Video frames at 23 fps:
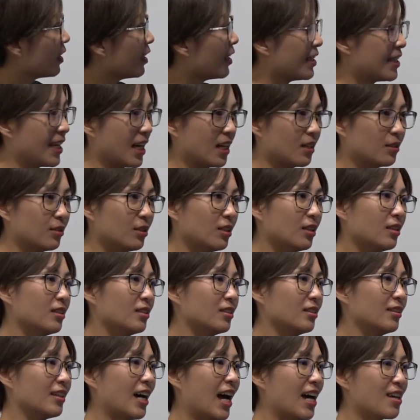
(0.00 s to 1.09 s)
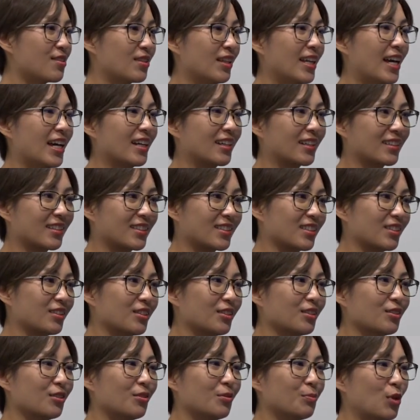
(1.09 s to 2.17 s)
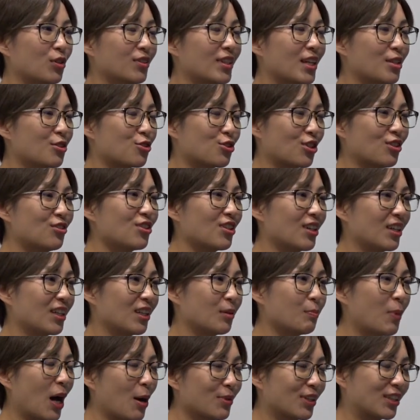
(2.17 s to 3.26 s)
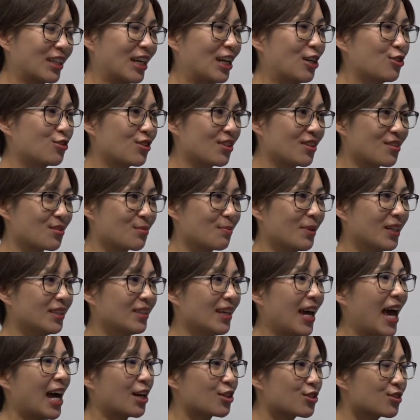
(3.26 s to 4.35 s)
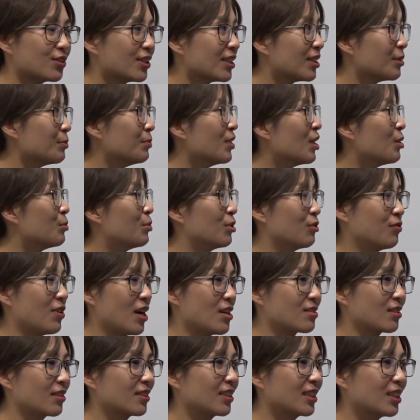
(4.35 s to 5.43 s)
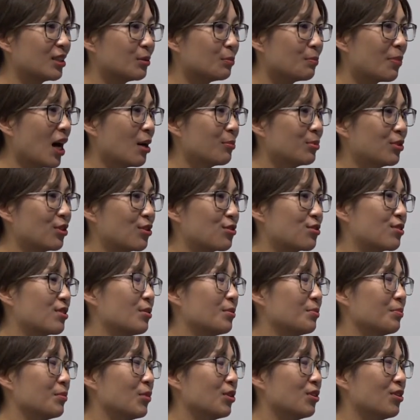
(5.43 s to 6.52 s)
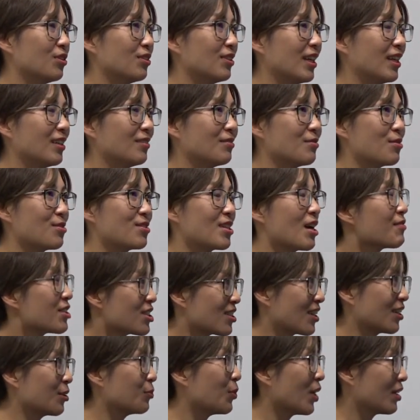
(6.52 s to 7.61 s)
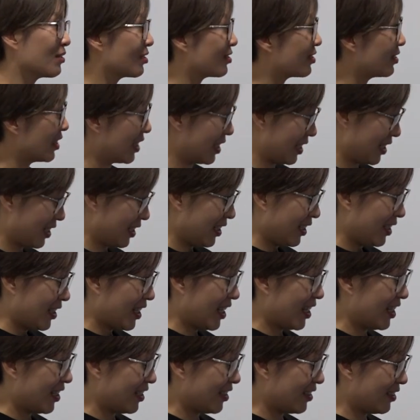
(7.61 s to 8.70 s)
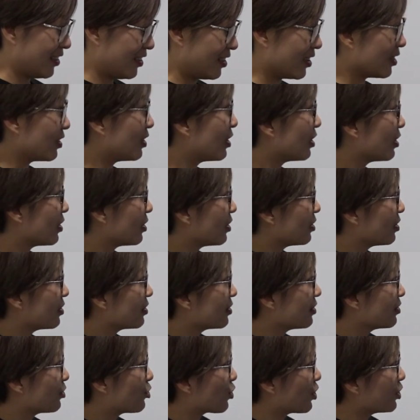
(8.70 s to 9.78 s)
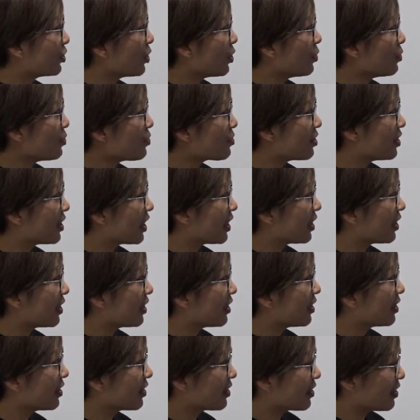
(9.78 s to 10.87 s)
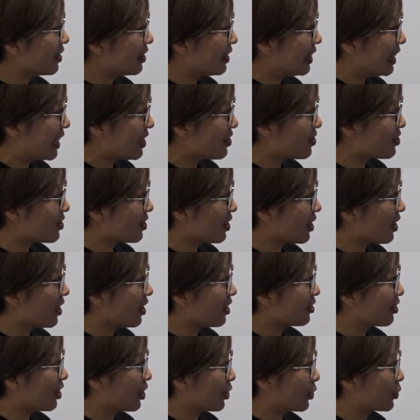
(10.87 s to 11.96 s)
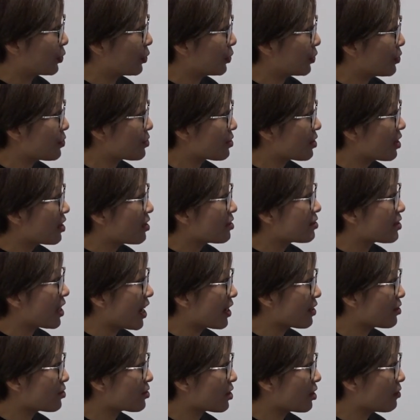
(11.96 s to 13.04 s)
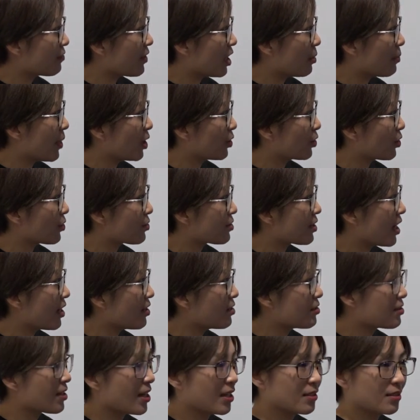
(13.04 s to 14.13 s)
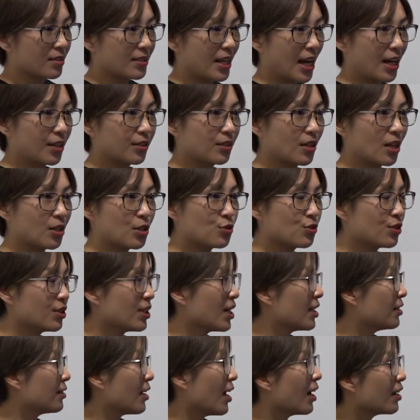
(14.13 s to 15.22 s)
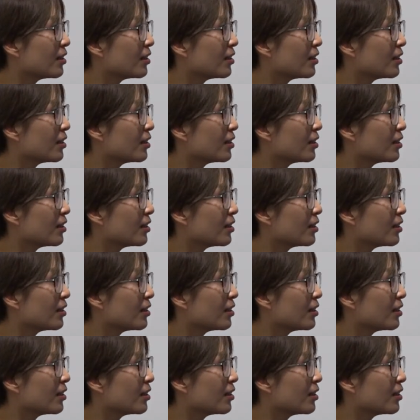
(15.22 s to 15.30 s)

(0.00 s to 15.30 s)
Yeah, I select more than 20 publications, but actually Professor Geng published more than 70 ones. And the journals, the list includes science, environmental science, and technology, and